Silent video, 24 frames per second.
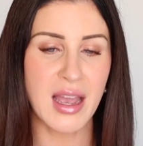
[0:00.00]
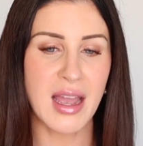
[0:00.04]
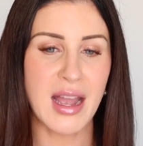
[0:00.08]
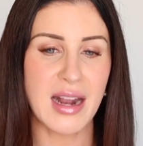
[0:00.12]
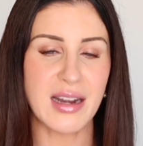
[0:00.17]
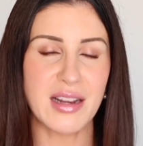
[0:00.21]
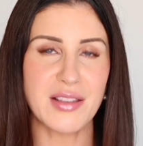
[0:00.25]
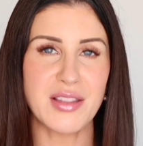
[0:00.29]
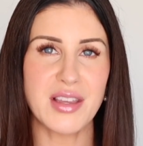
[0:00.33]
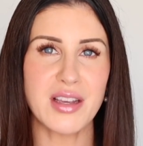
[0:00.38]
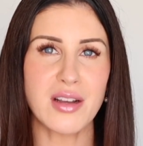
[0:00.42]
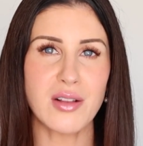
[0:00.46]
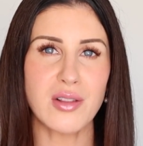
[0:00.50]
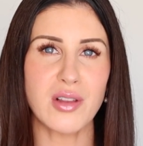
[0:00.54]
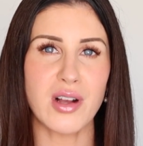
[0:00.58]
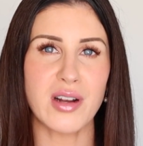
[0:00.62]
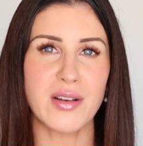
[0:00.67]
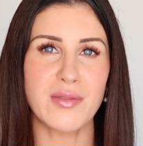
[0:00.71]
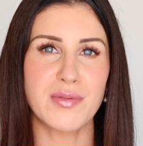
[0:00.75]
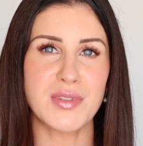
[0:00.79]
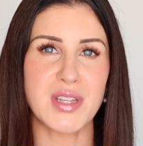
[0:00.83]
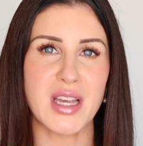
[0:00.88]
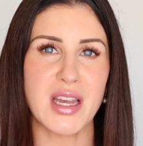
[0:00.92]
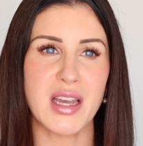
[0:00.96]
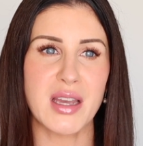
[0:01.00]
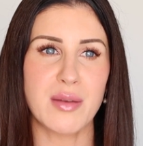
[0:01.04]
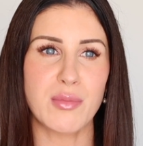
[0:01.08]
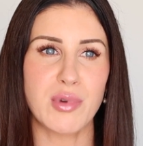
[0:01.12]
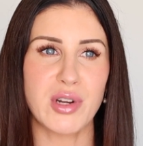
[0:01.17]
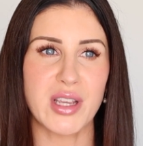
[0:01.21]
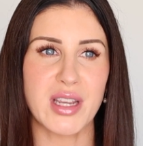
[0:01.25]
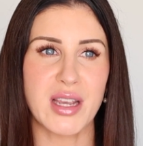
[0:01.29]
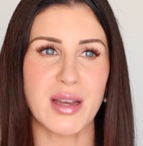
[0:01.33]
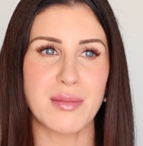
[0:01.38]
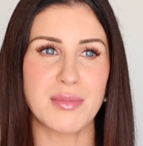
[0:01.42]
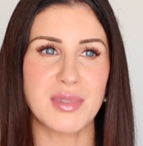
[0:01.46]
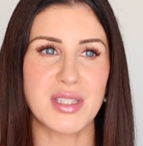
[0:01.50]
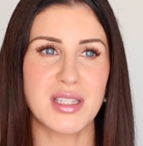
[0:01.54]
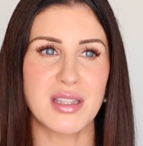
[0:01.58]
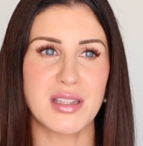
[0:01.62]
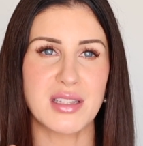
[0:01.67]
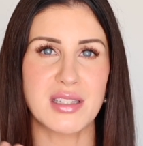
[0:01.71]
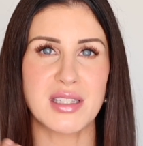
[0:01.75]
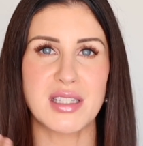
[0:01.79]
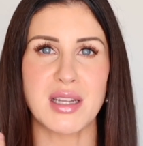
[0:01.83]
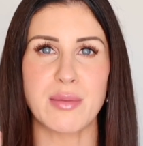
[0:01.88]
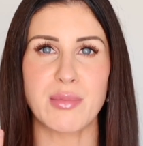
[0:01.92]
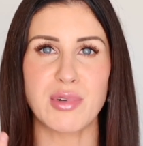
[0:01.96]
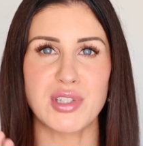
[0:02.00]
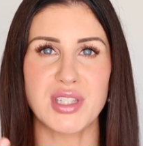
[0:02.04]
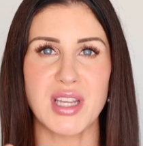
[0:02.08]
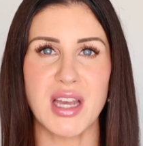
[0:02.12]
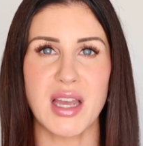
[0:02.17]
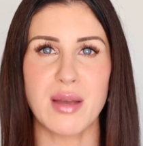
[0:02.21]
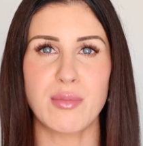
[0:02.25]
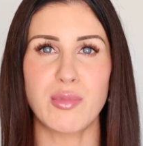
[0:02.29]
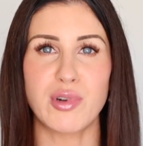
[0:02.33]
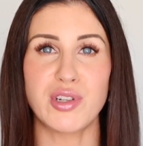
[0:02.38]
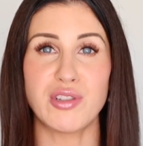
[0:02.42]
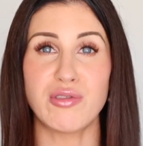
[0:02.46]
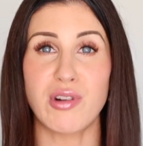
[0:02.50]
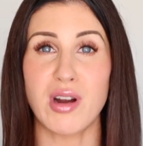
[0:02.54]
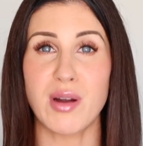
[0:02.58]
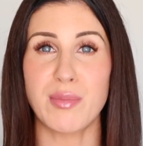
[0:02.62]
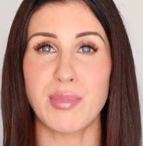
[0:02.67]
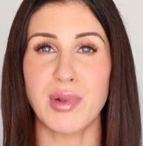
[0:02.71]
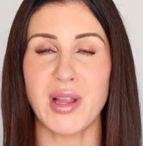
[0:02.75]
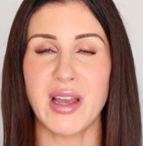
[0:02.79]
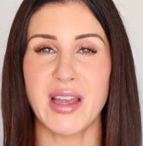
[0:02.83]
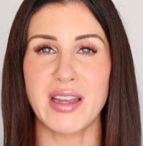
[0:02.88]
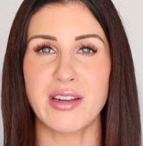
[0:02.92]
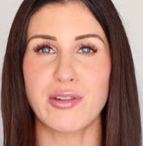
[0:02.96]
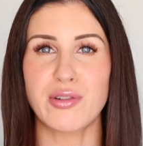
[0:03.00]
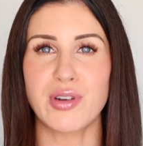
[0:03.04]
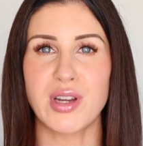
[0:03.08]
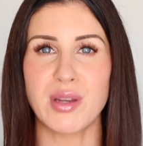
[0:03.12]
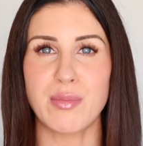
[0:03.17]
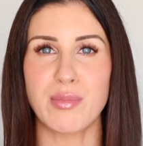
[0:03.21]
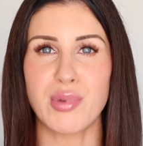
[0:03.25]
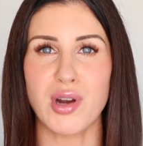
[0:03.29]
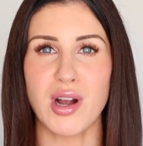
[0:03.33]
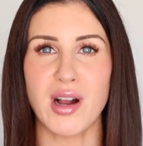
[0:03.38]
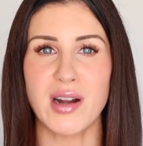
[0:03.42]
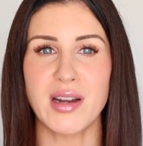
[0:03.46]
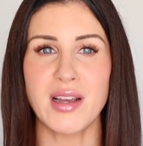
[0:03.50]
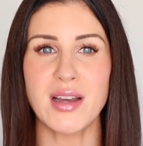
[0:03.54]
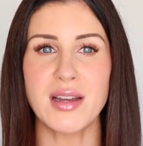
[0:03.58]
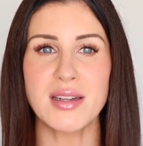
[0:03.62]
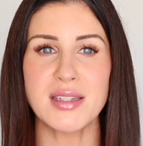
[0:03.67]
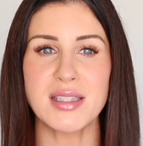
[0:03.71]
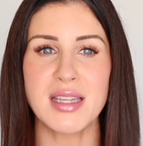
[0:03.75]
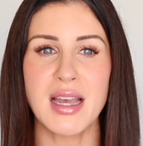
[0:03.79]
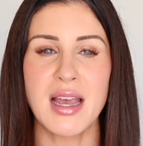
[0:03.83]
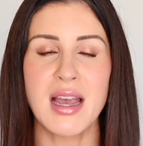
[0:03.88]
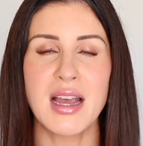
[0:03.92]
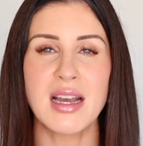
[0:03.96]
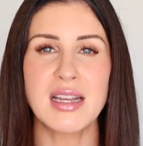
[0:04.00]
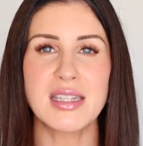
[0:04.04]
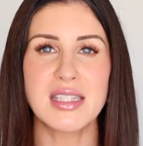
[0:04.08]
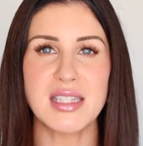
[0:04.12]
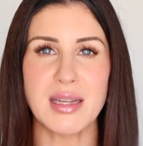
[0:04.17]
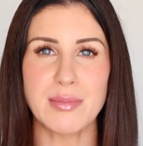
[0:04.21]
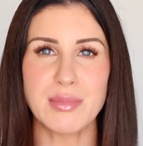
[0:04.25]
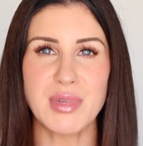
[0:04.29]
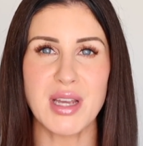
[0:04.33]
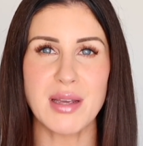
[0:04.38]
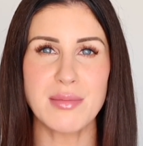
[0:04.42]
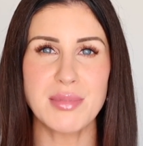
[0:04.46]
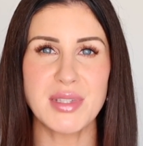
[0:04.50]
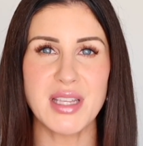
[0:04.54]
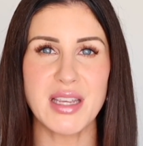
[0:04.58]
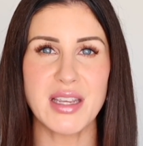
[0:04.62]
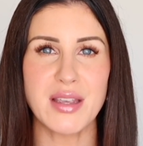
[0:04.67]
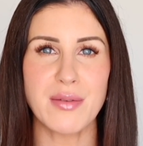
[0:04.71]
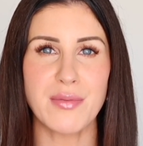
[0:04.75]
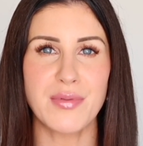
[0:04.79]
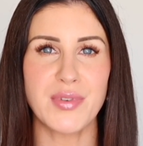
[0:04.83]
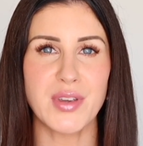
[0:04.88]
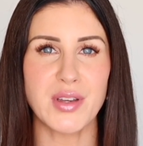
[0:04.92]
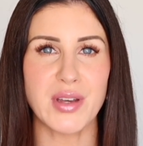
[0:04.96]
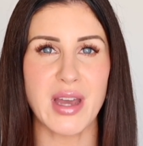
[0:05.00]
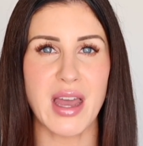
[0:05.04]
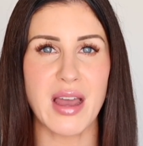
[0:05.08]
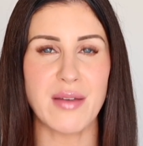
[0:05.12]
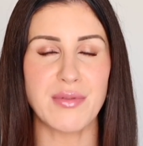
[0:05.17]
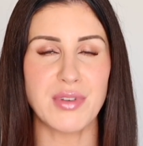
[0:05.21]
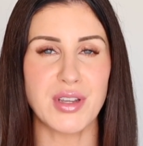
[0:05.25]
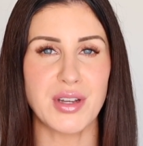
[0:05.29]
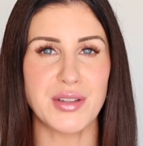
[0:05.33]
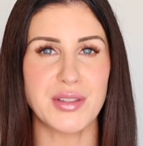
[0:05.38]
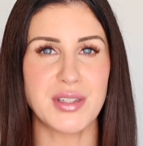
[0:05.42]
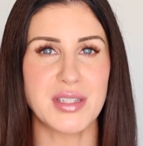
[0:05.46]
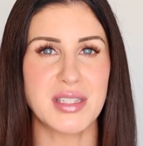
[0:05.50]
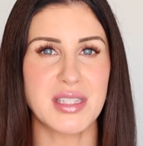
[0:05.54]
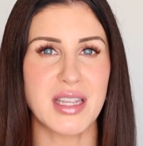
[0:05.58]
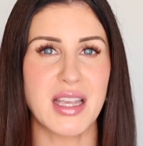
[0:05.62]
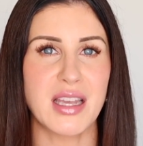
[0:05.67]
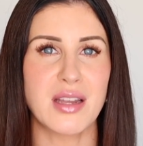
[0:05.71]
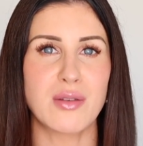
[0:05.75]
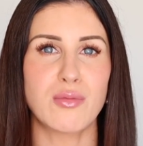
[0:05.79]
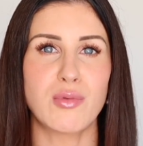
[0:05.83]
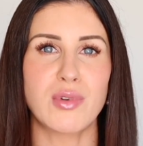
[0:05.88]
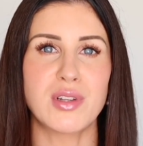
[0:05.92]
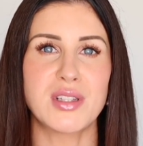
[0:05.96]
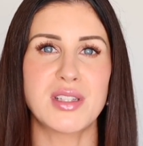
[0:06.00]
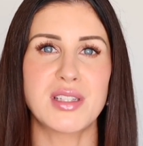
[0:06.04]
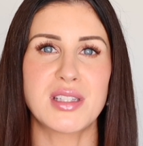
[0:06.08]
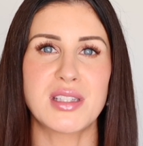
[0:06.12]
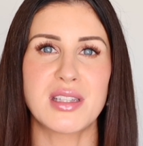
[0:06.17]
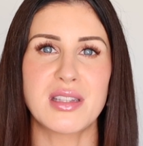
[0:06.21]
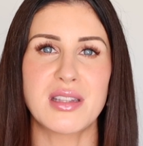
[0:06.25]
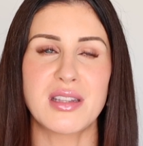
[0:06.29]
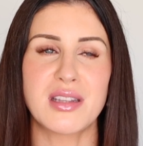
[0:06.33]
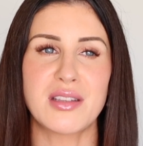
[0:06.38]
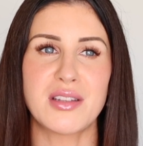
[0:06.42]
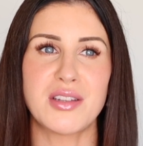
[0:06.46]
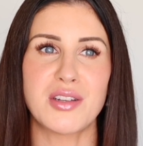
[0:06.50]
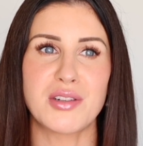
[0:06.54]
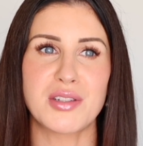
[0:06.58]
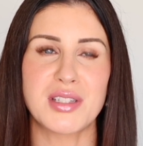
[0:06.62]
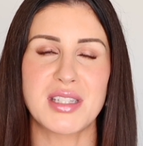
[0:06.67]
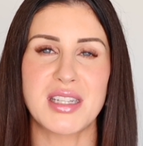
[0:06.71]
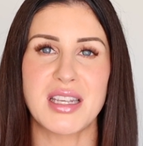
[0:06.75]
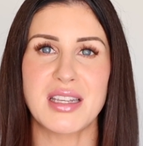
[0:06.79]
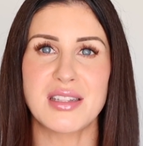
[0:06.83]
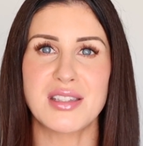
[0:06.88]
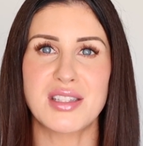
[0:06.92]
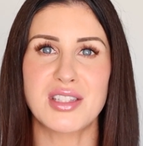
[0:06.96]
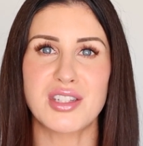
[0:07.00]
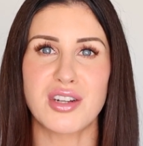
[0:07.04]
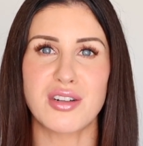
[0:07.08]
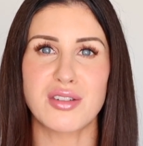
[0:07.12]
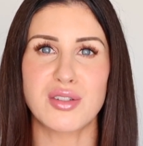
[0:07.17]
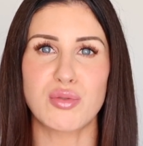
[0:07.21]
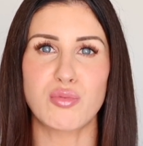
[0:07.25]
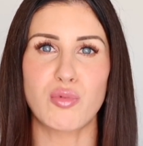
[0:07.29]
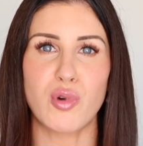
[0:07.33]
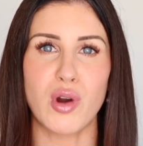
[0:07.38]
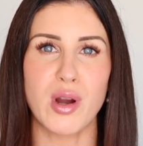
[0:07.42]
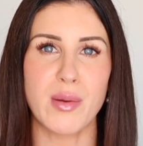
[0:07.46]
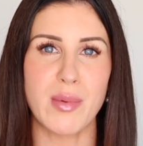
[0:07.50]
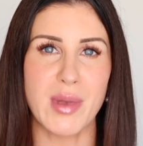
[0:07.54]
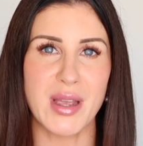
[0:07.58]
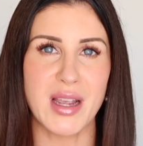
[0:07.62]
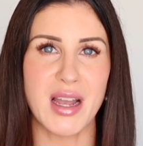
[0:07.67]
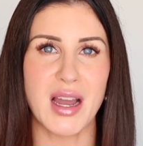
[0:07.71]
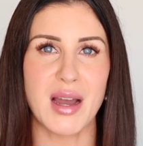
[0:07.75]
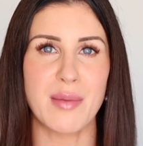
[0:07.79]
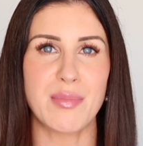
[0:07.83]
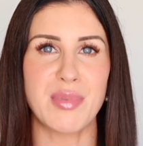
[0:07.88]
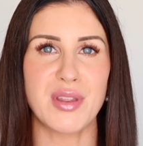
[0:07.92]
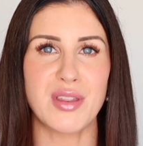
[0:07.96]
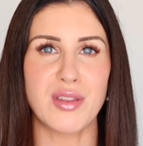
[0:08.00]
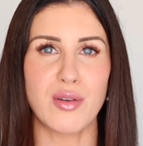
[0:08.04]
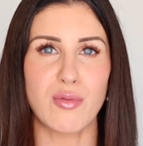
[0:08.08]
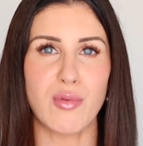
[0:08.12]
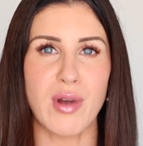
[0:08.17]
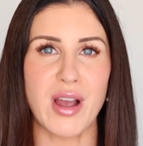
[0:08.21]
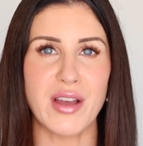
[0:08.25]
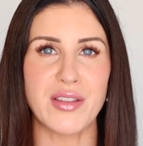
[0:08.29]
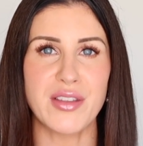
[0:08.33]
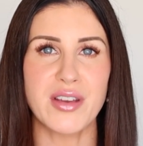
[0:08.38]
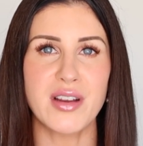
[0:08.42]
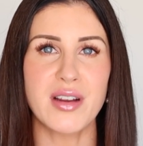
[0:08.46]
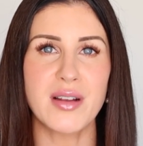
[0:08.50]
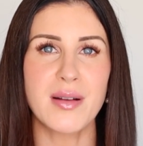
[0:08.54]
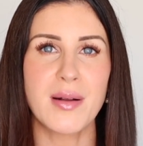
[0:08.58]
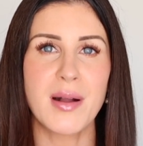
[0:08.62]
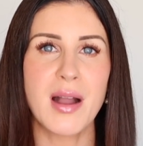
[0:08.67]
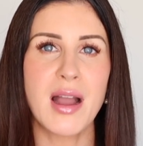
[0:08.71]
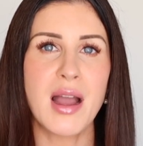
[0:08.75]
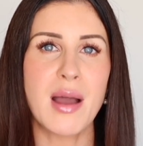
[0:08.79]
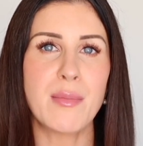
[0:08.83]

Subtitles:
And I think a lot of time when it comes to the summertime, when you are applying cream products, sometimes they can feel heavy on the skin once your skin starts warming up in the weather.